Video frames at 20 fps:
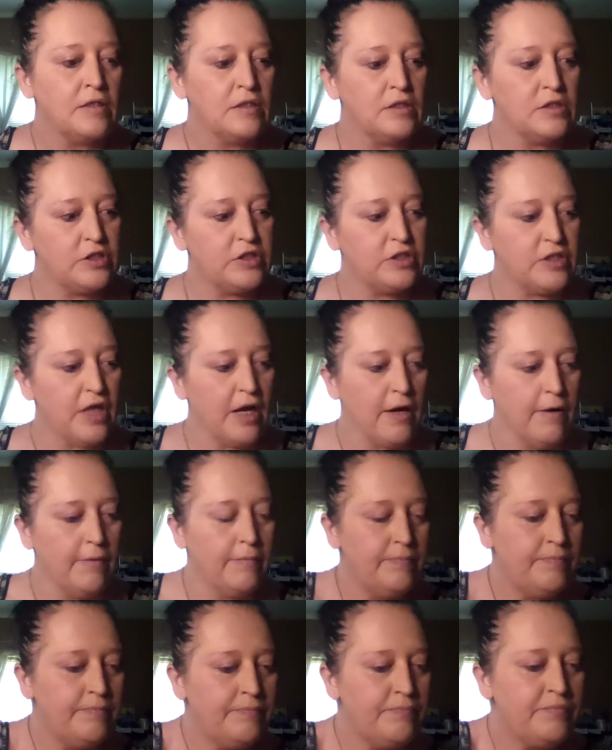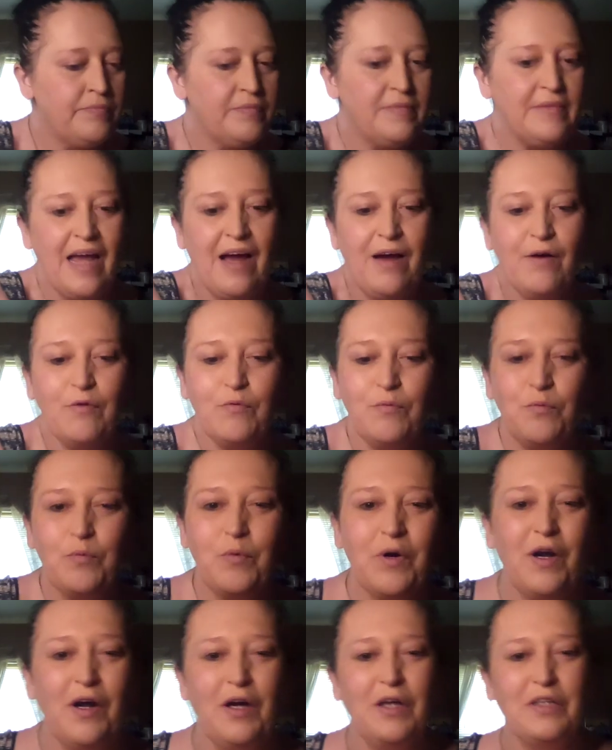So now
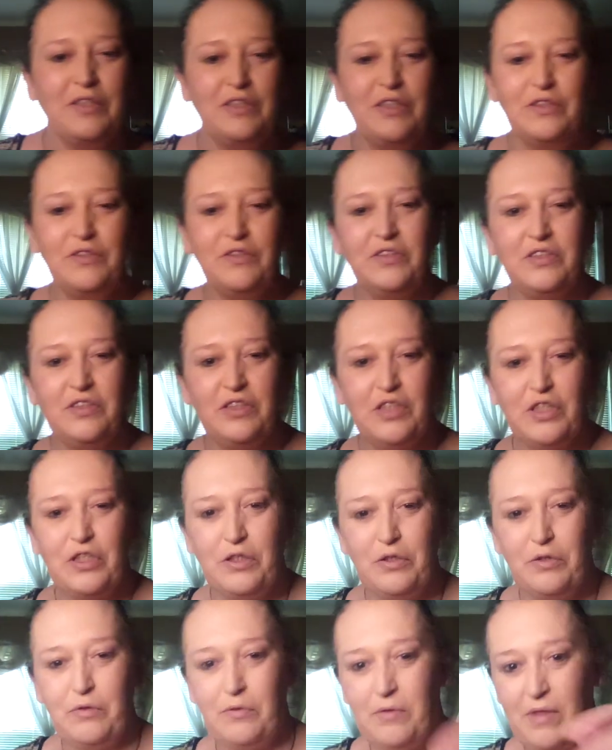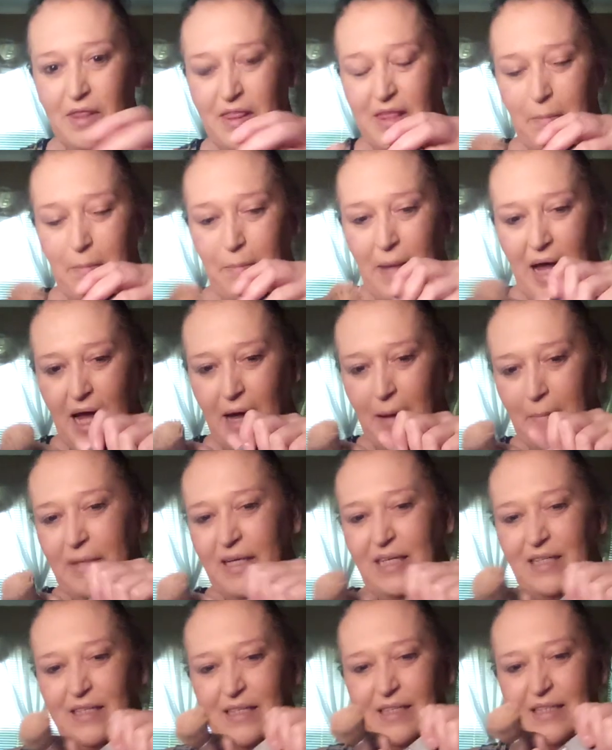we're all used to the pump
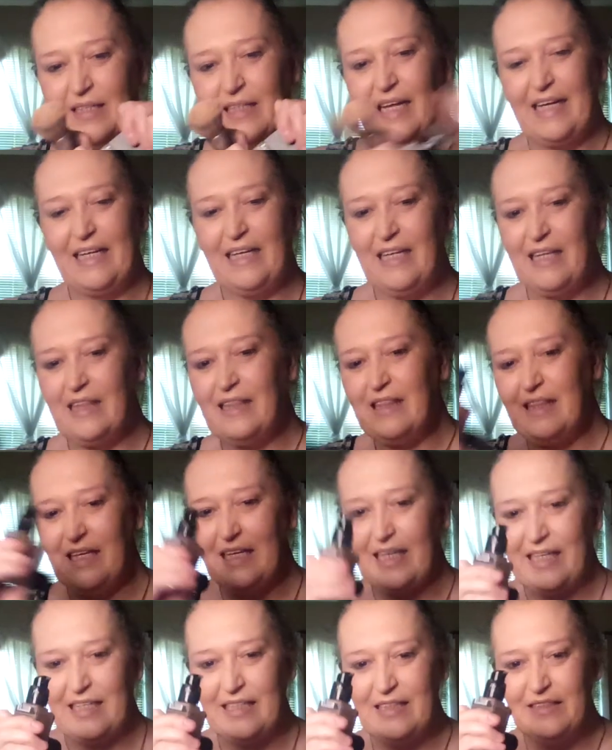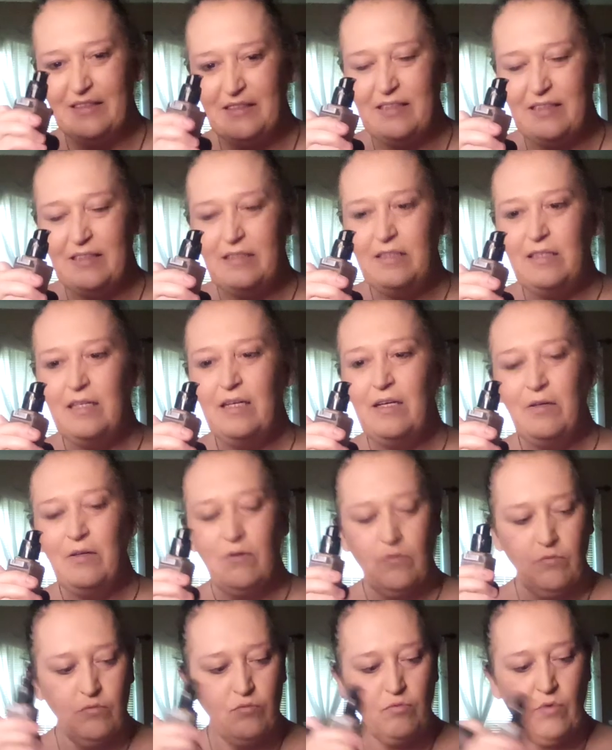like these,
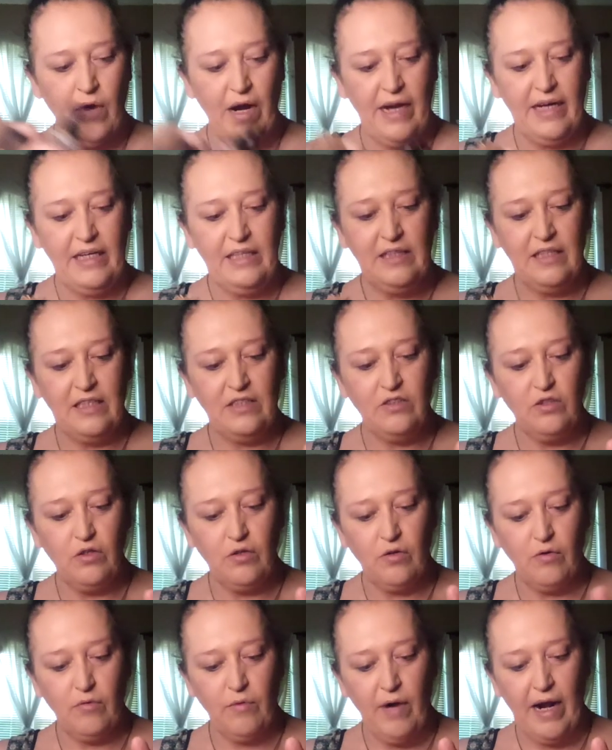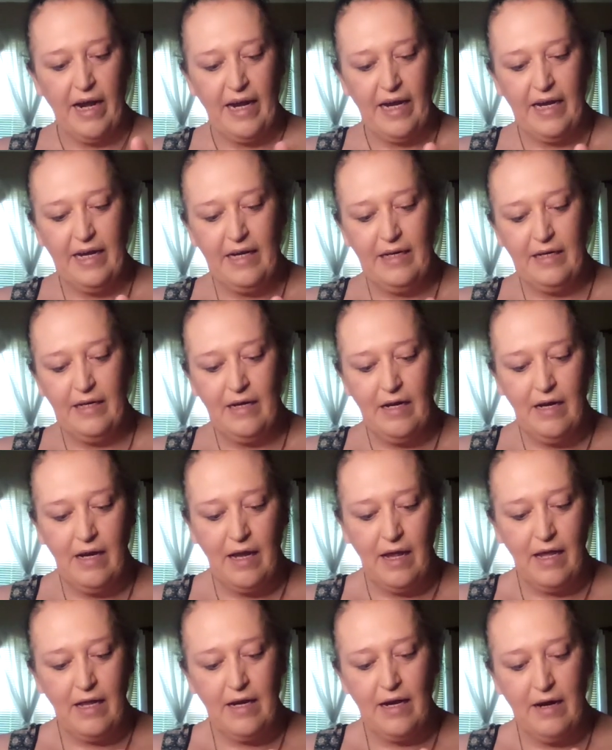right? These are great
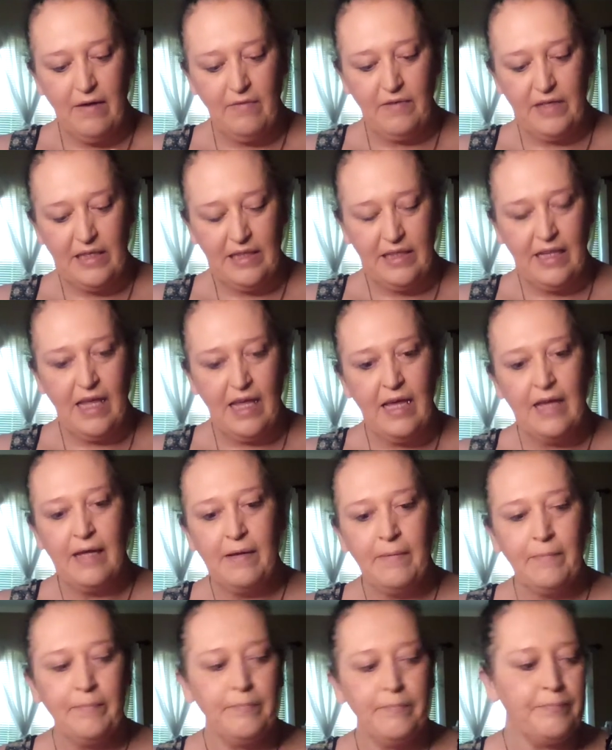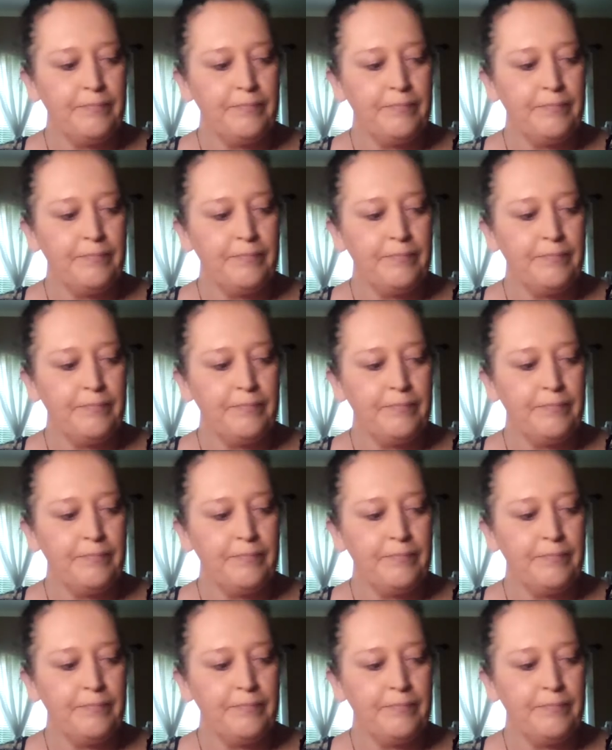and everything,